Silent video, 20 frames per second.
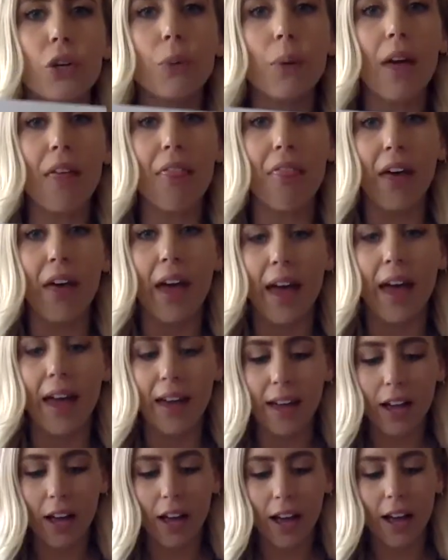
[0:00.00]
with it.
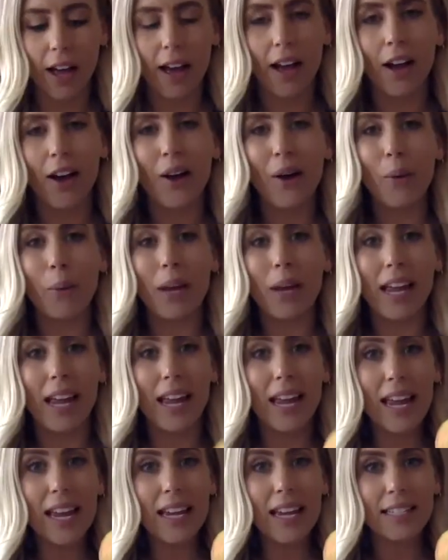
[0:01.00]
We
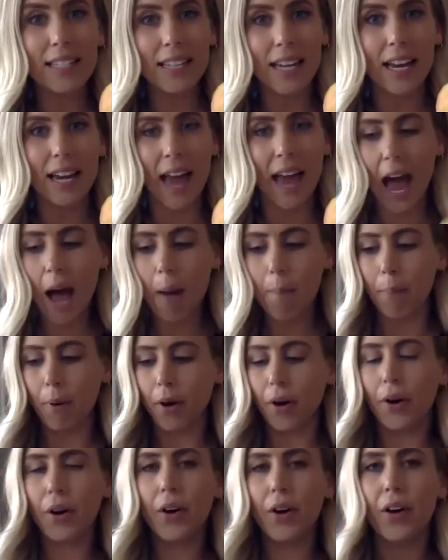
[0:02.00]
eat an
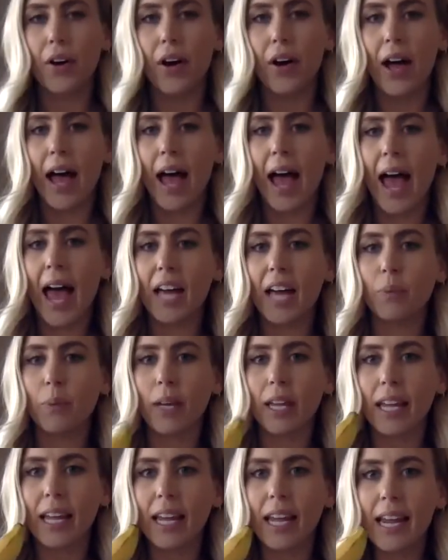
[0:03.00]
apple and
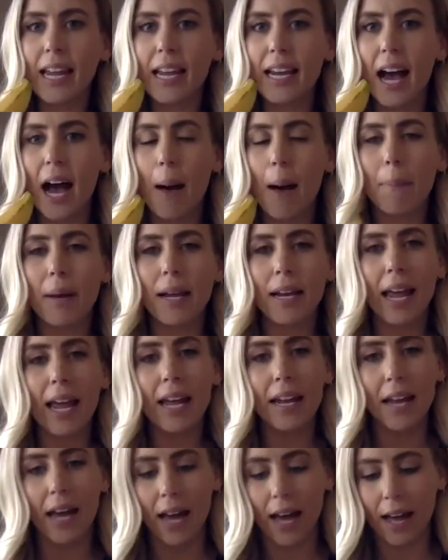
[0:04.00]
we eat a
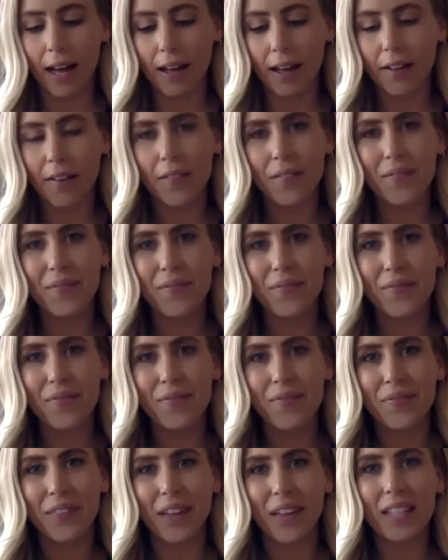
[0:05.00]
banana.
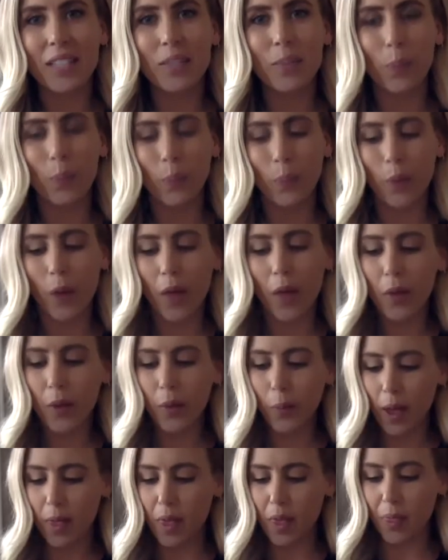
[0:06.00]
That's another
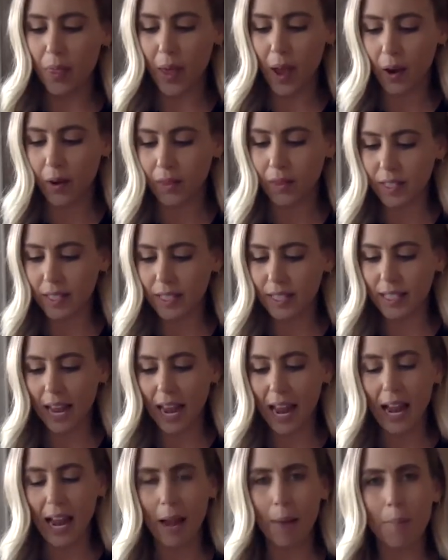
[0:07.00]
way that they are the
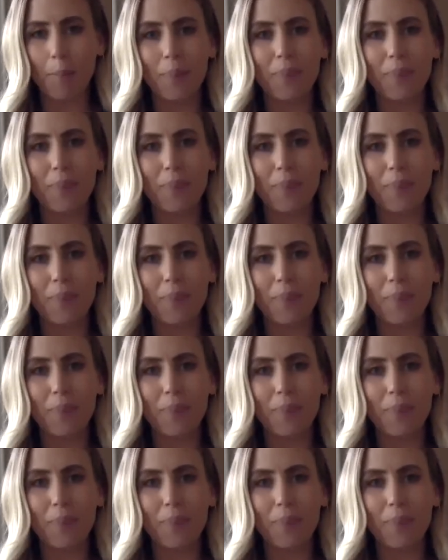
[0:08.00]
same.